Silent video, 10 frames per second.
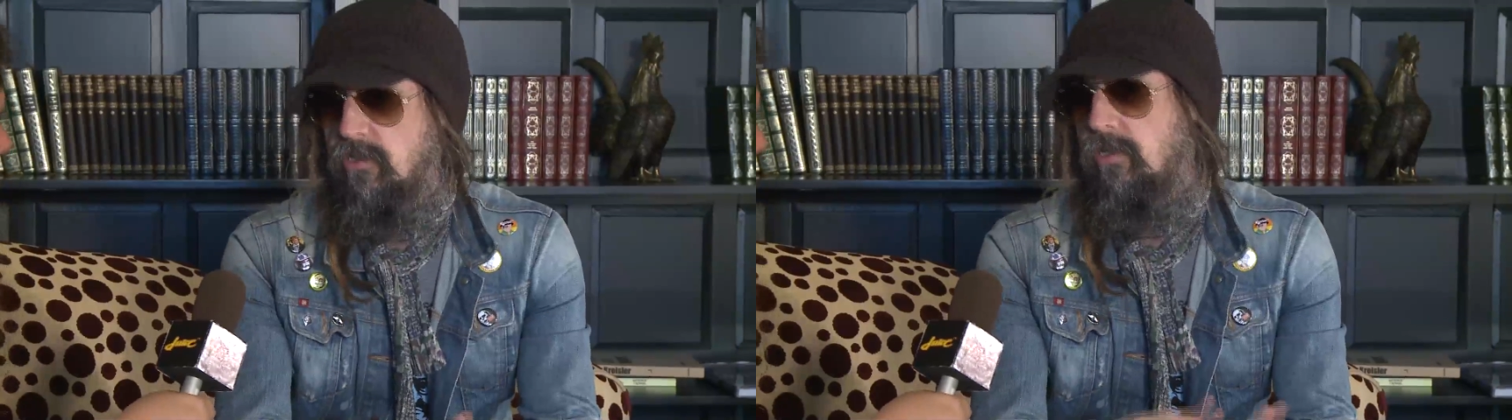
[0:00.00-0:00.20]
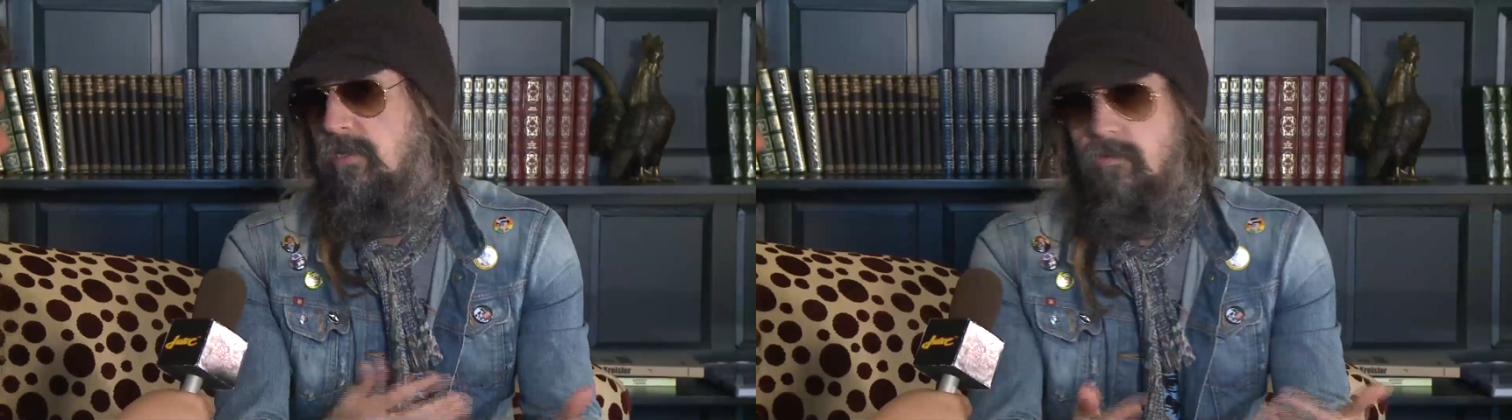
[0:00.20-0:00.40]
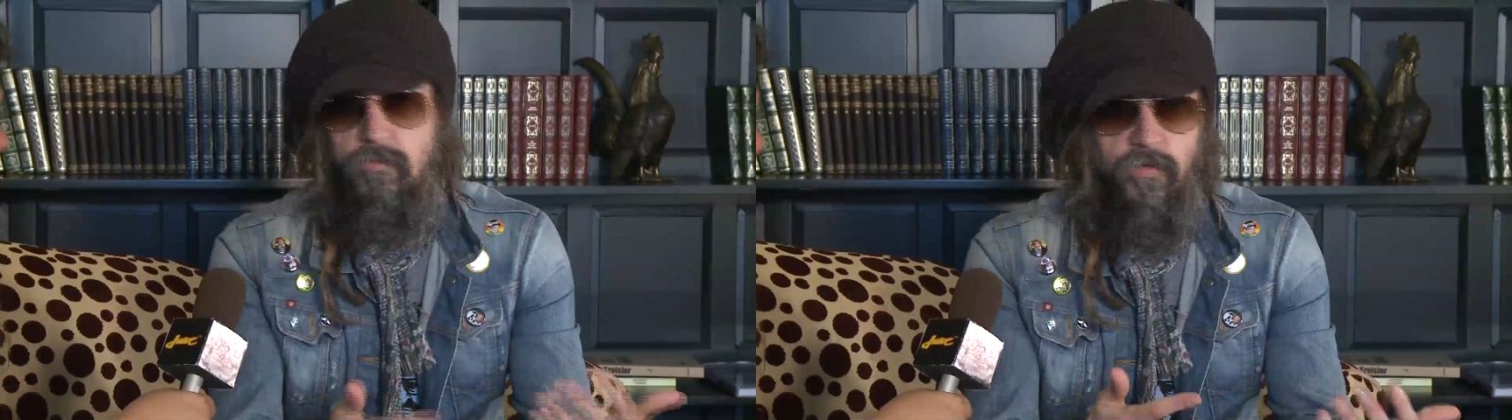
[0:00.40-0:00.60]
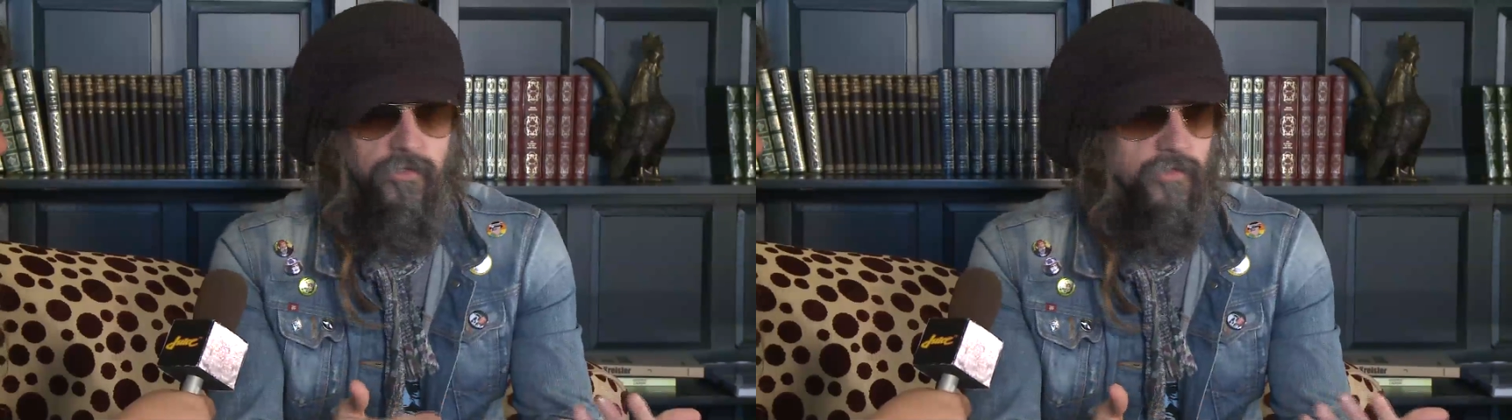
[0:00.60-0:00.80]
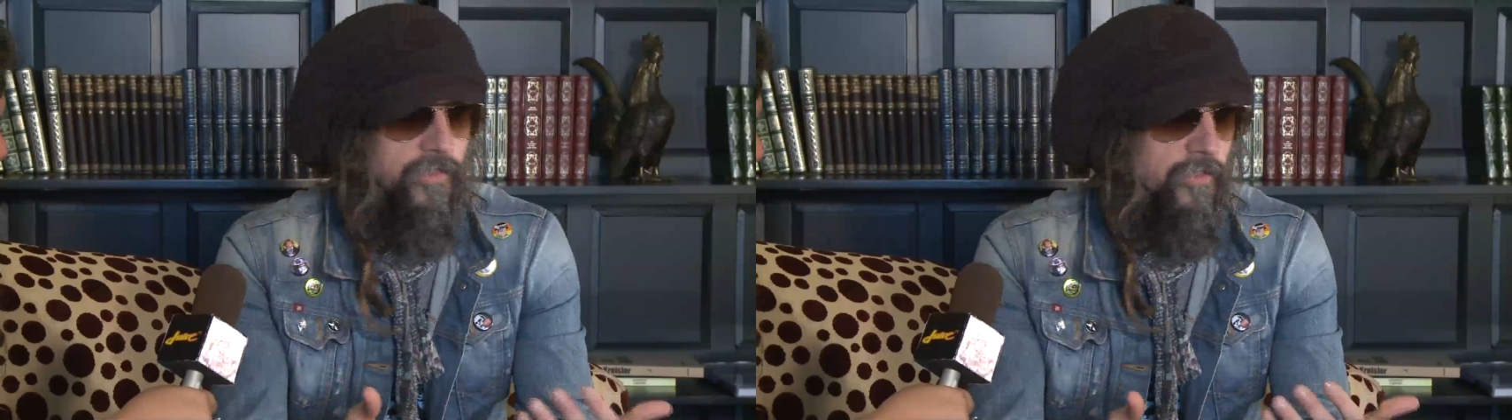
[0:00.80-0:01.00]
they probably
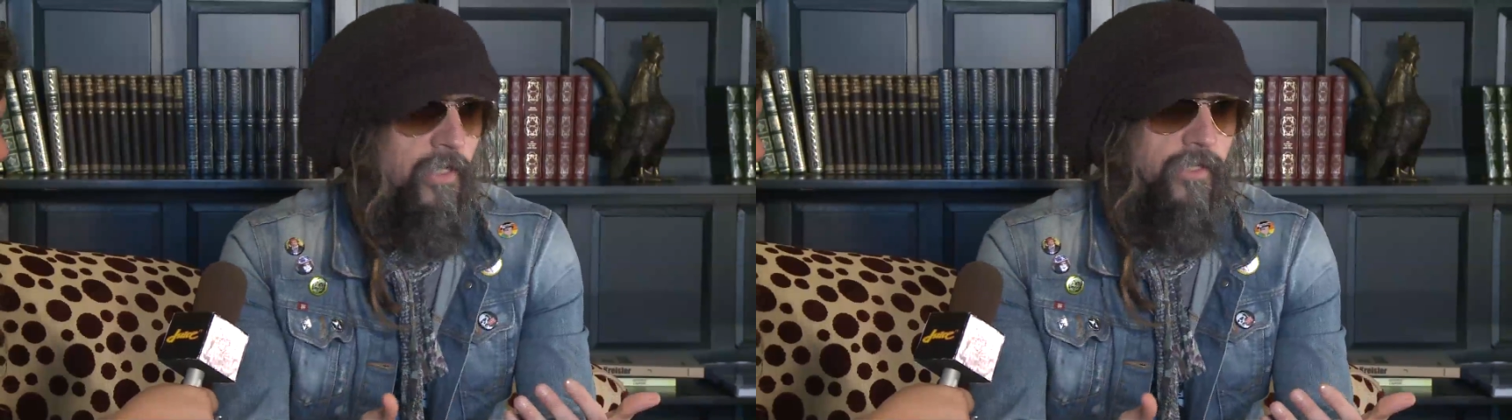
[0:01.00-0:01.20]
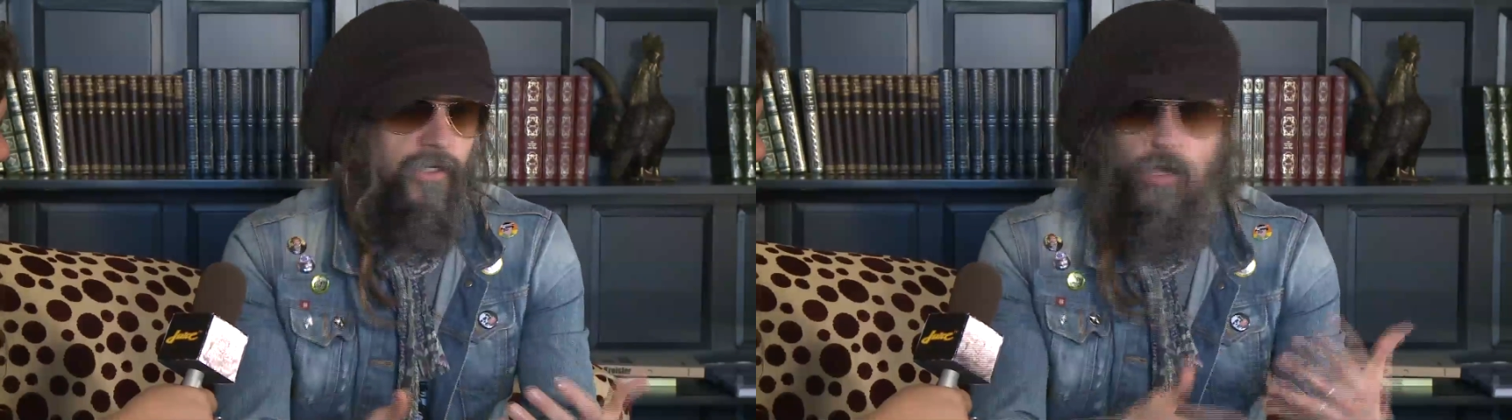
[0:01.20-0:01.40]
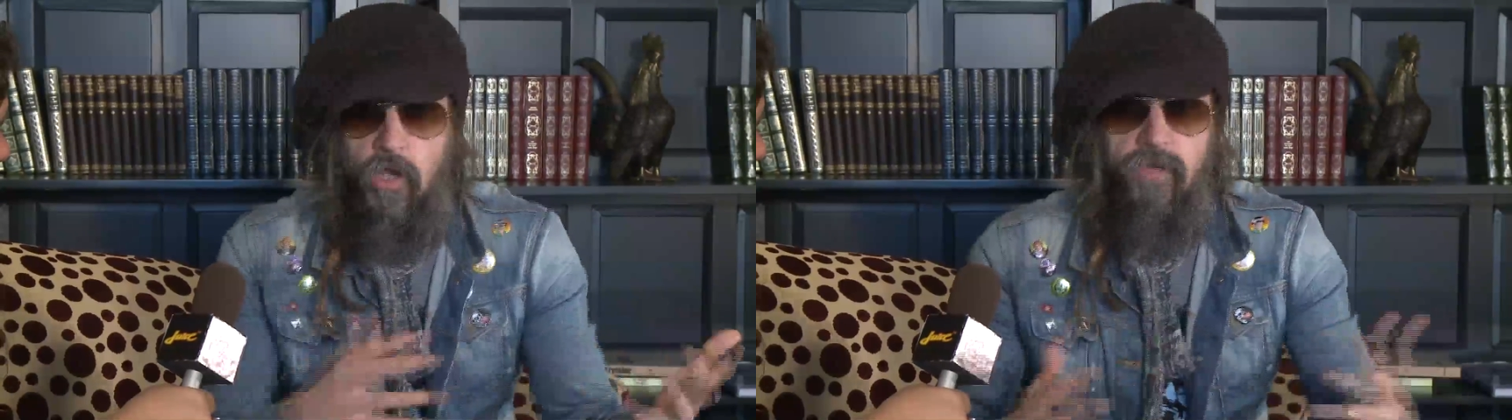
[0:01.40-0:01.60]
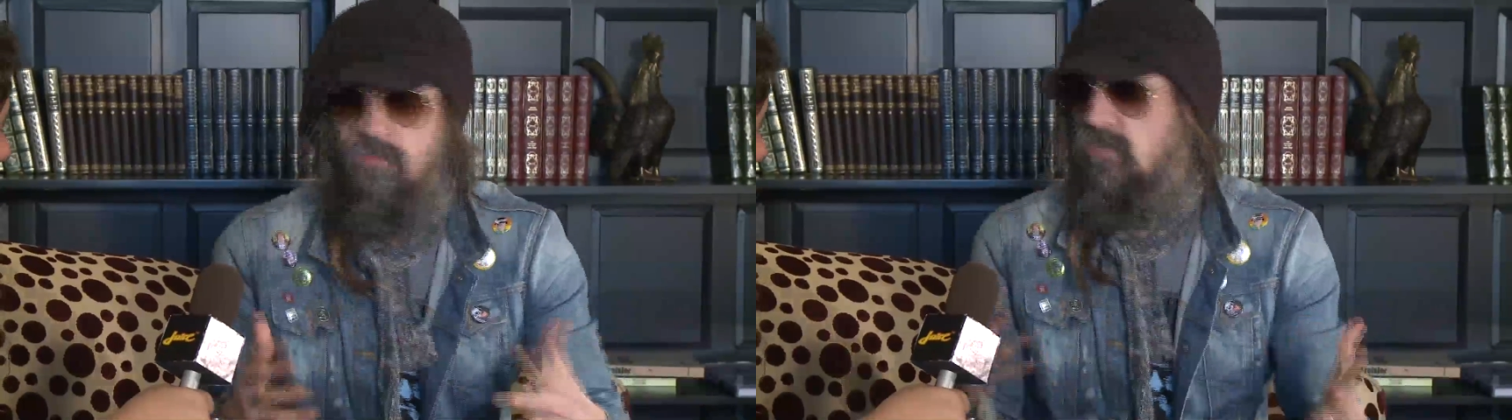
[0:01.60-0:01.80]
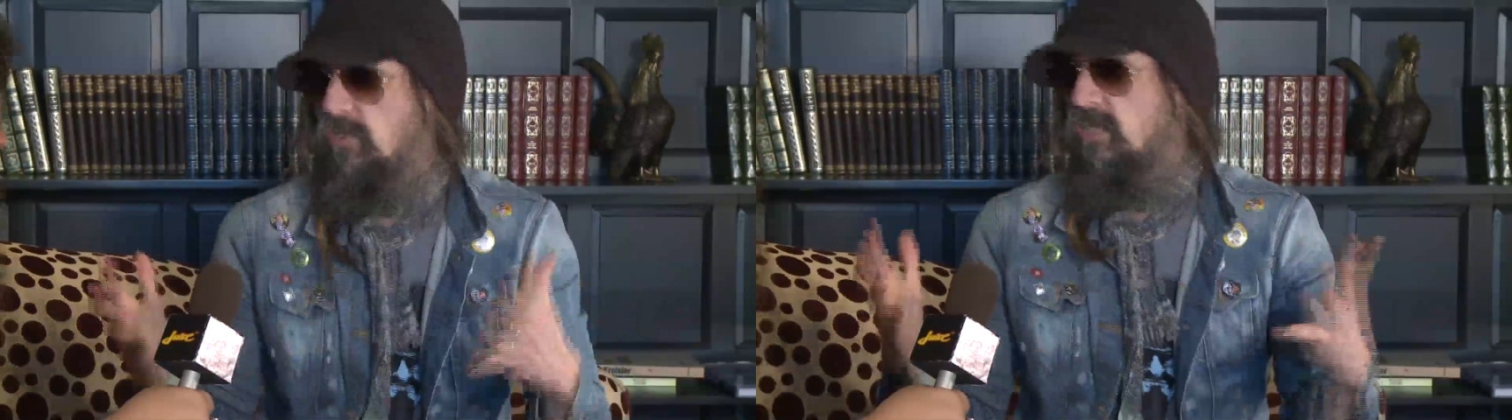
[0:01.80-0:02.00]
do it to you, like, I have
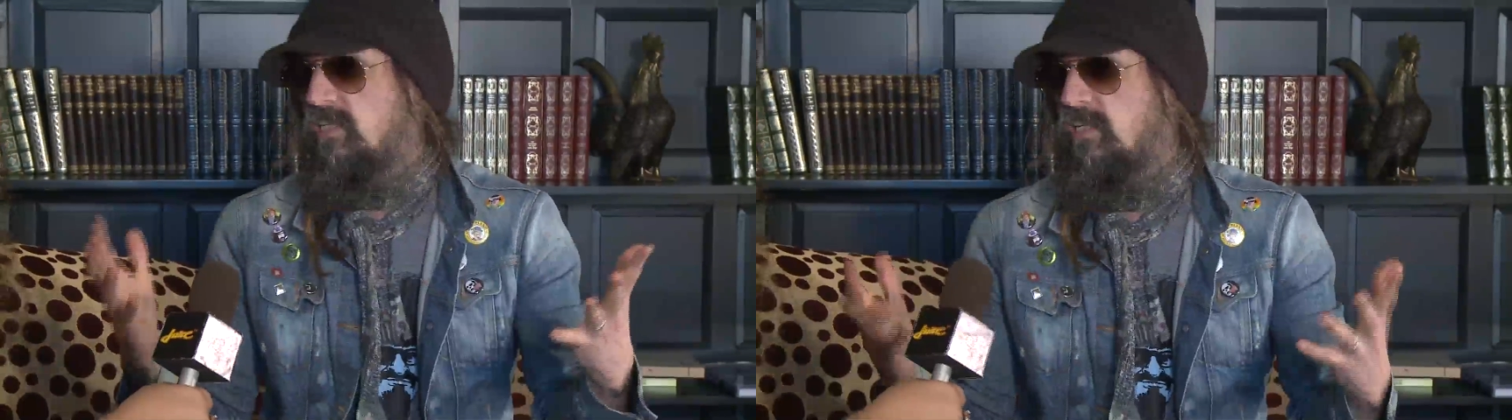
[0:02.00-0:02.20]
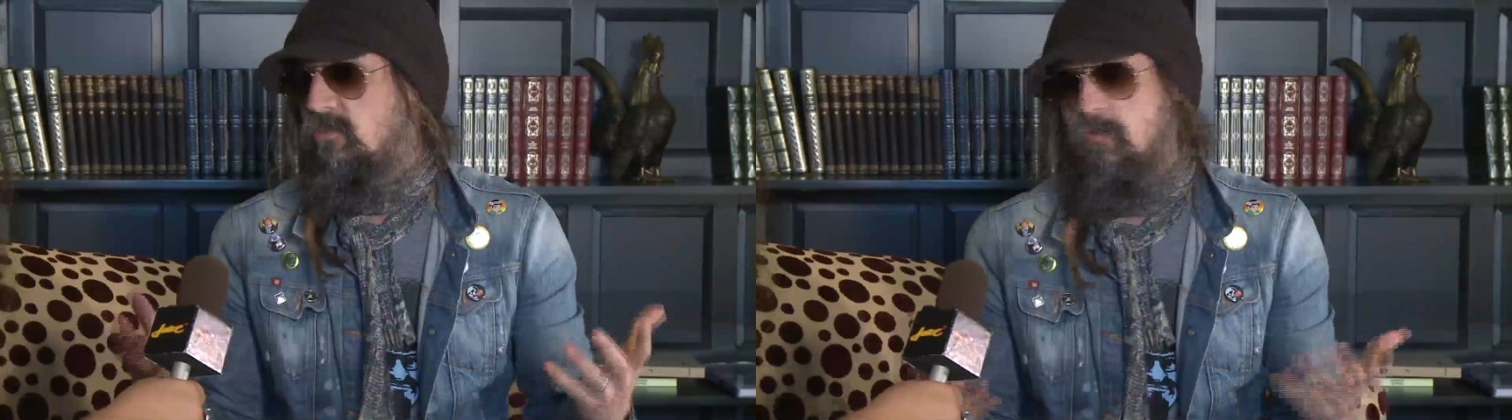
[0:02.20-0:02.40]
these ideas,